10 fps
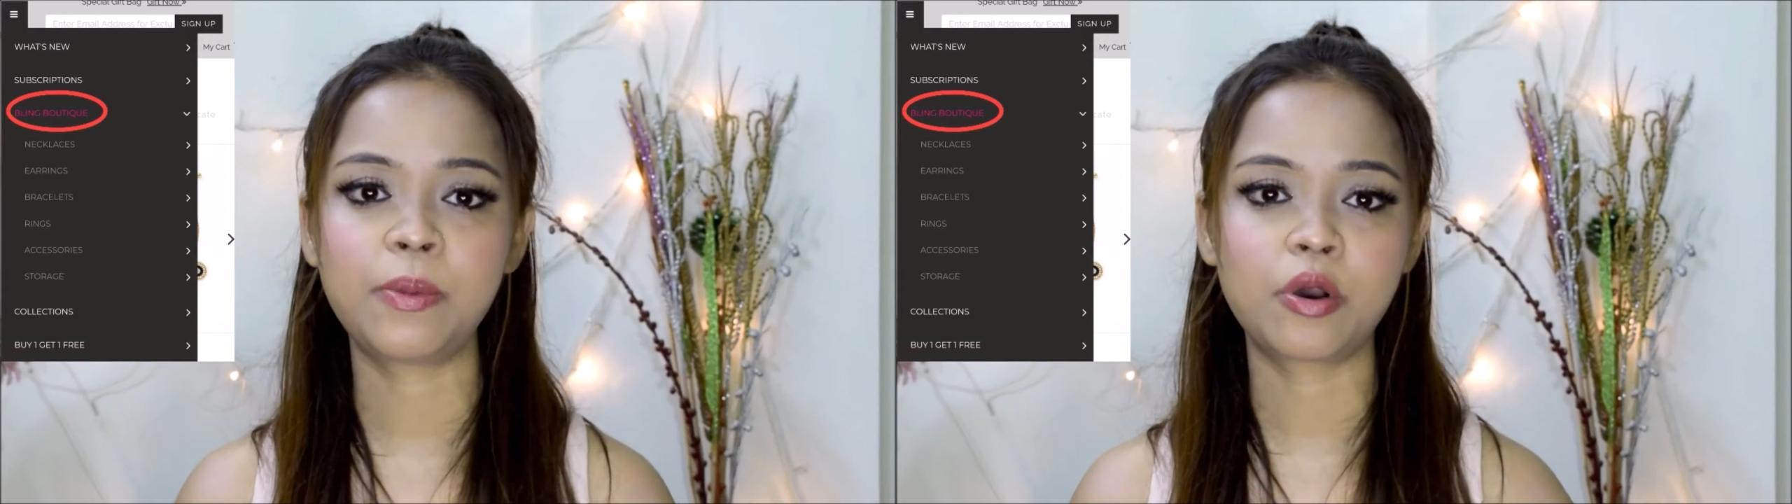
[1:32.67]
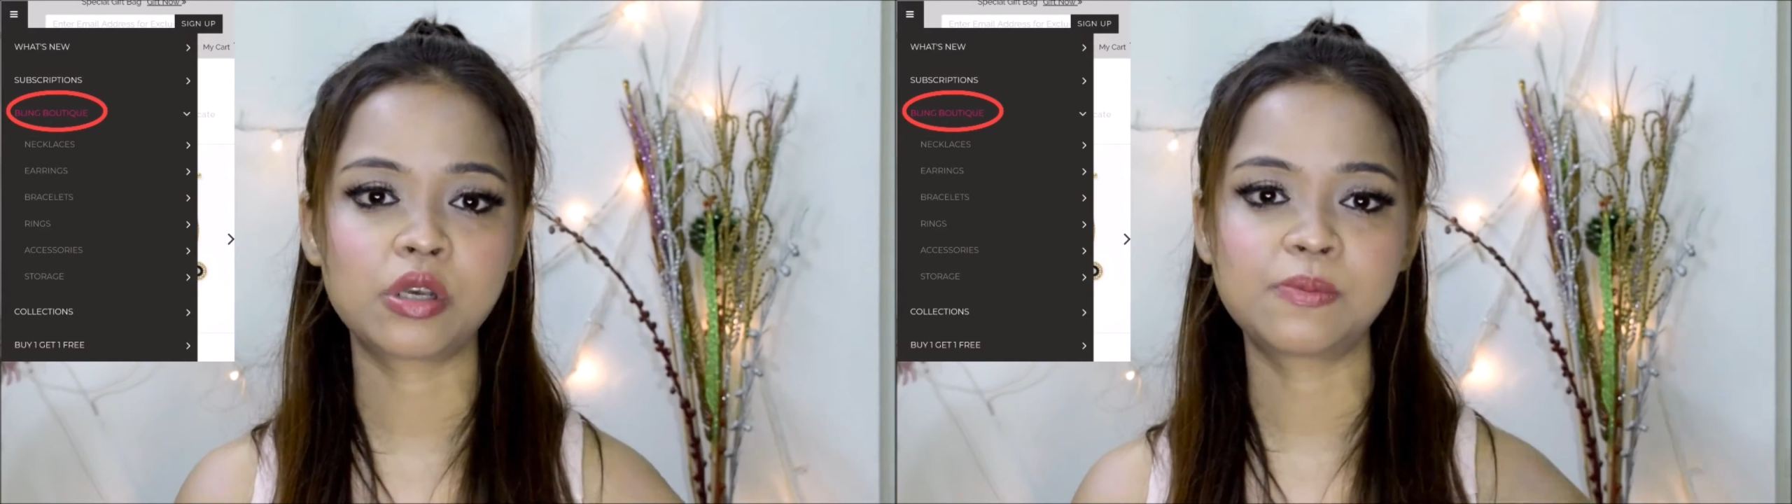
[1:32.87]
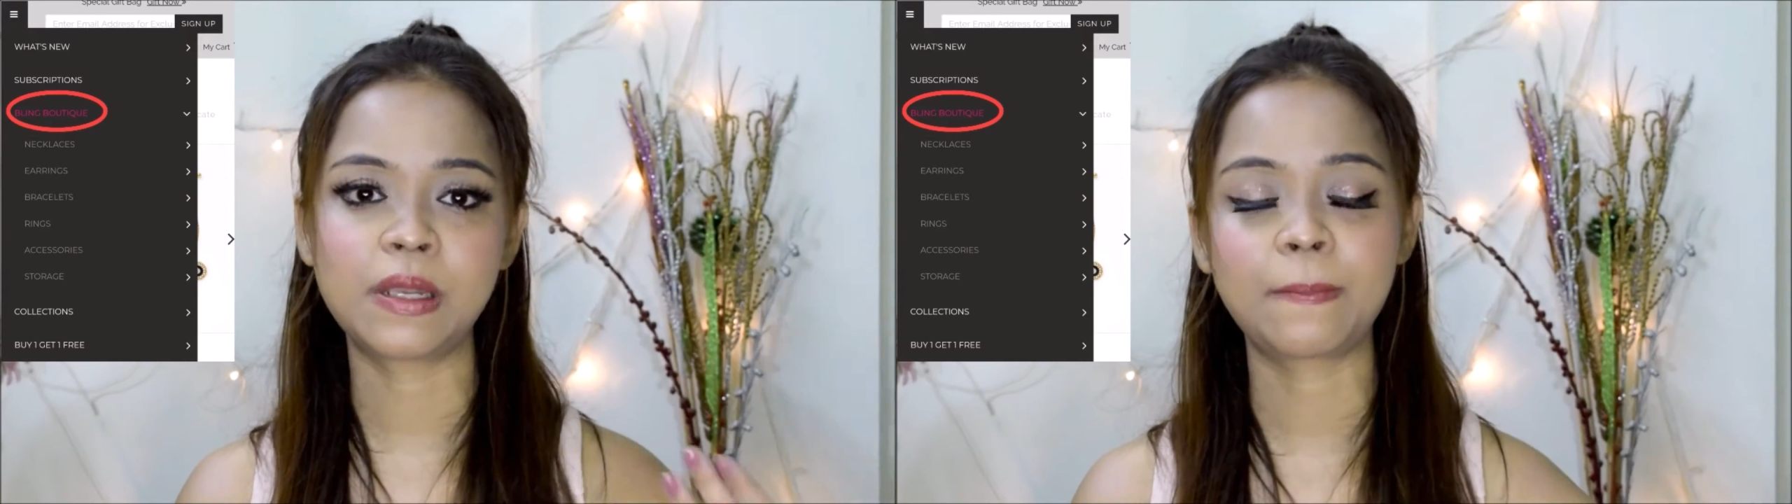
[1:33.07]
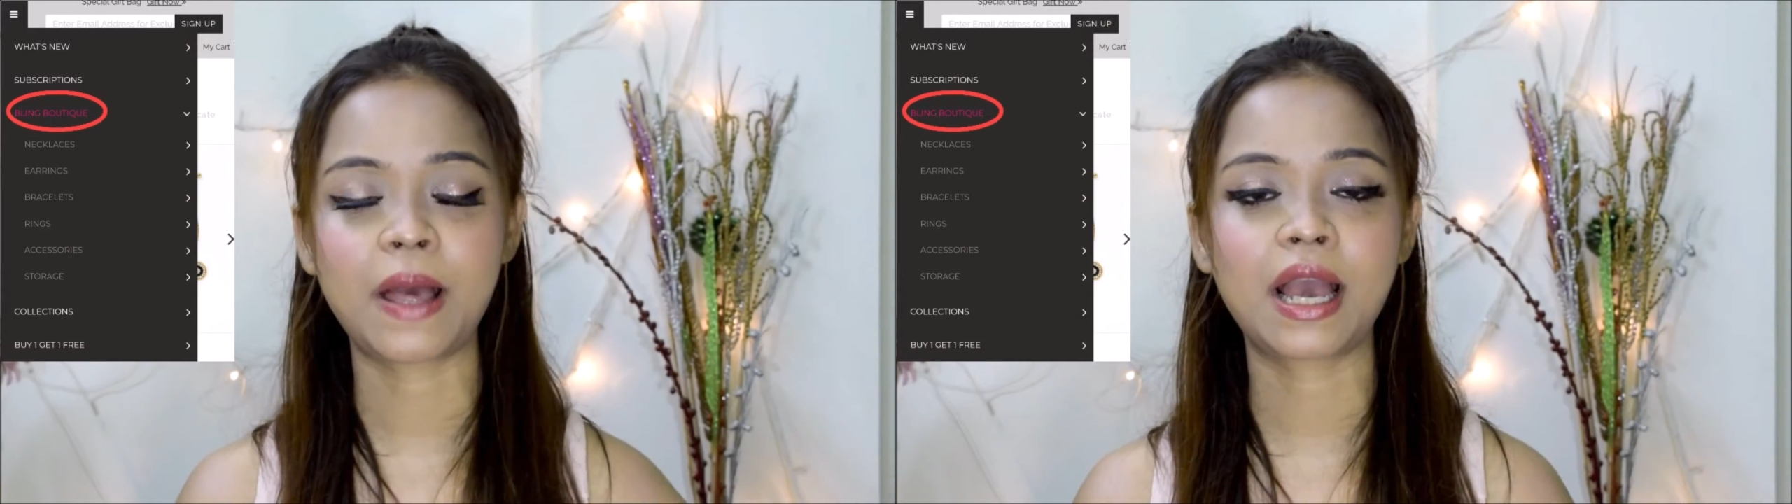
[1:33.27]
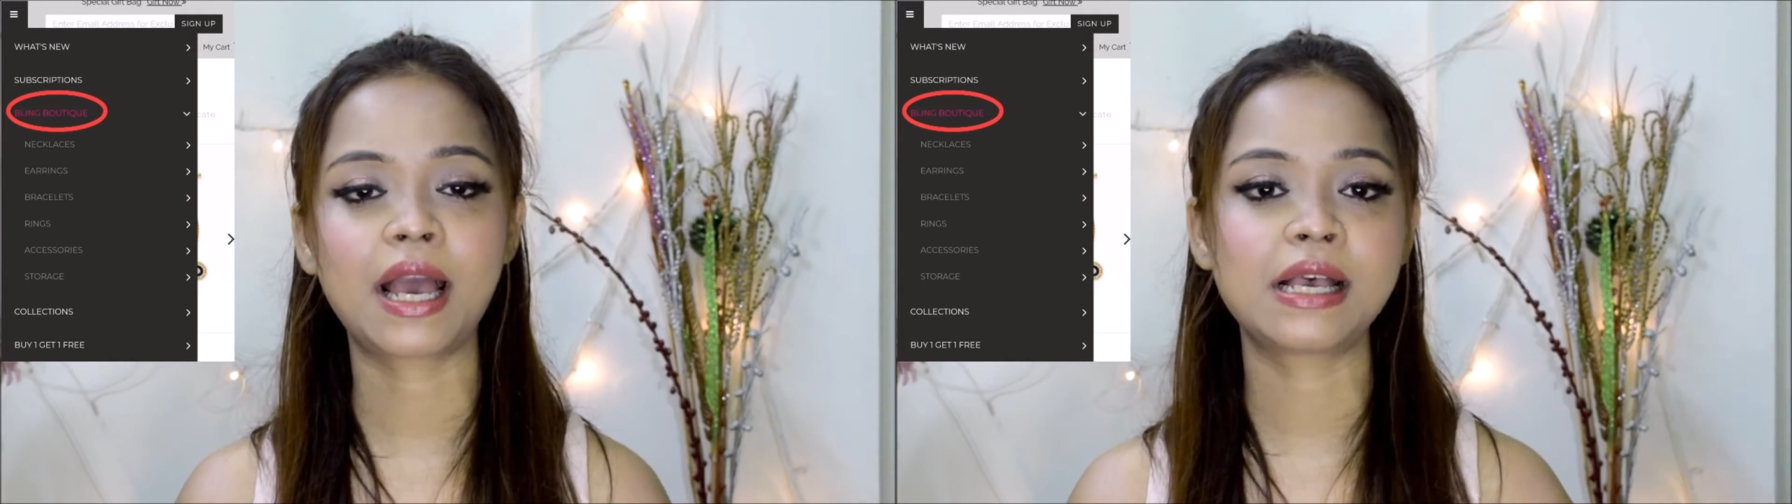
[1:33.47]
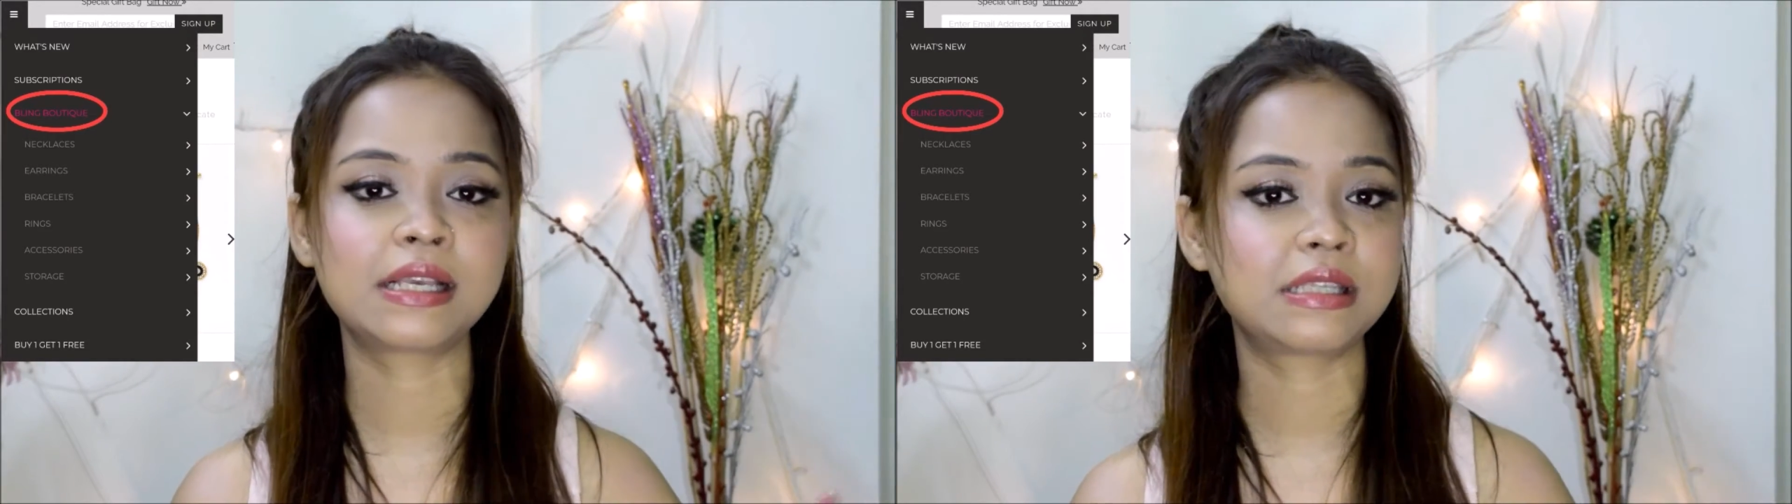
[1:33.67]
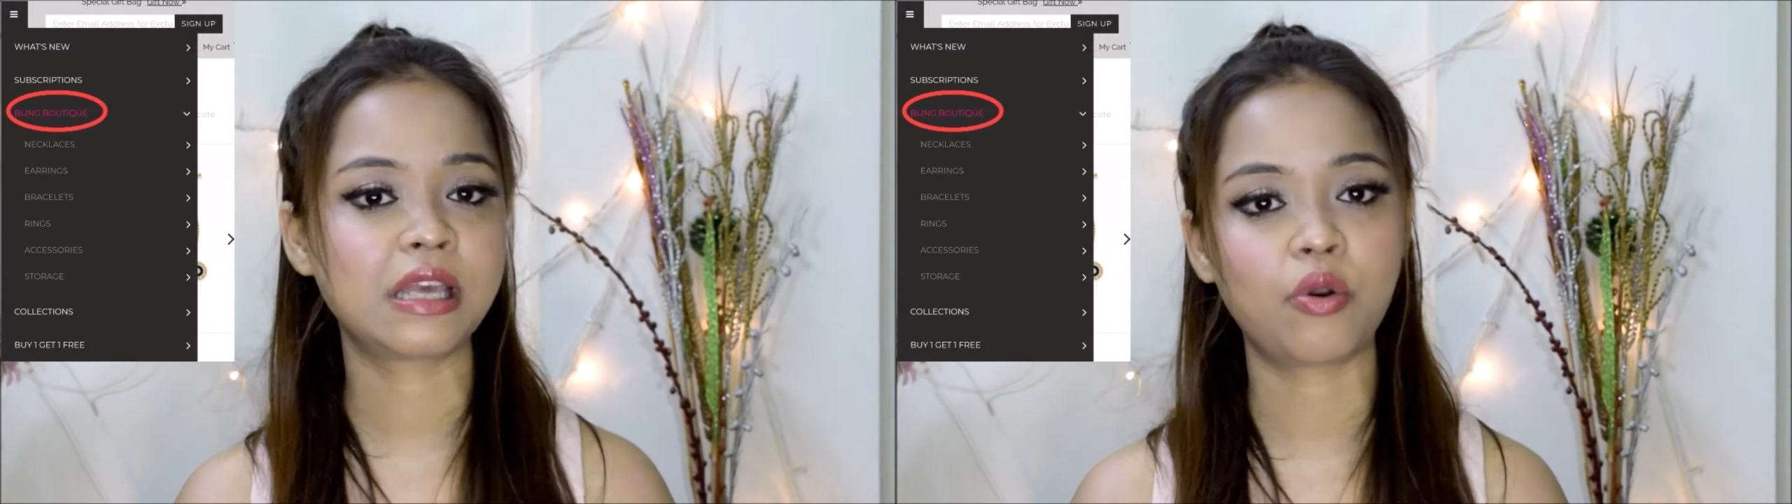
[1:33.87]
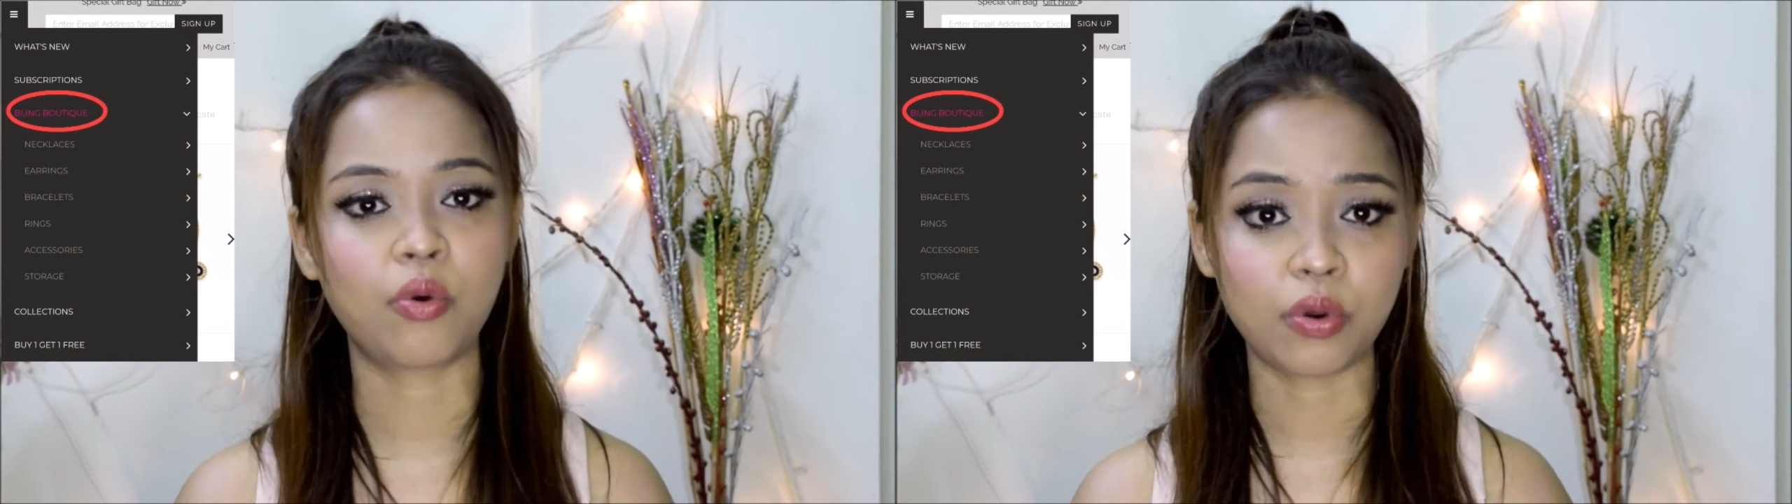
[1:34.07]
because Bling Bag has their